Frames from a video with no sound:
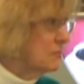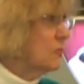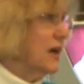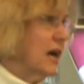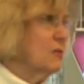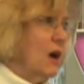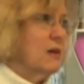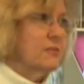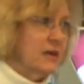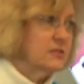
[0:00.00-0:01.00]
Right, I,
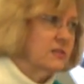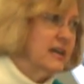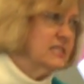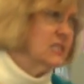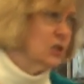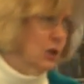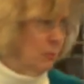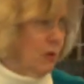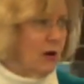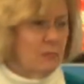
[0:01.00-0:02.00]
I, that's, that's the good
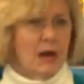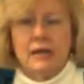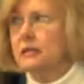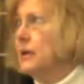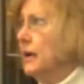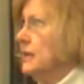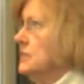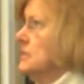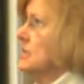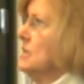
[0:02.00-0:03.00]
part about it, yes.